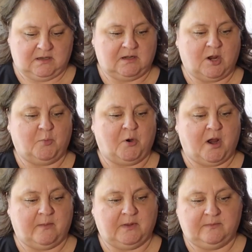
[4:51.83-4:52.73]
no
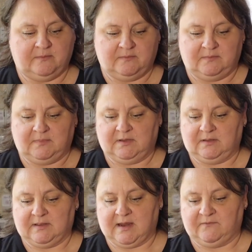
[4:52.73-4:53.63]
problem,
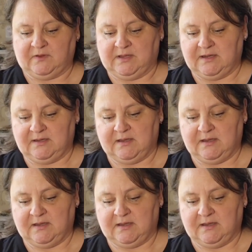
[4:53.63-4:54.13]
thankfully.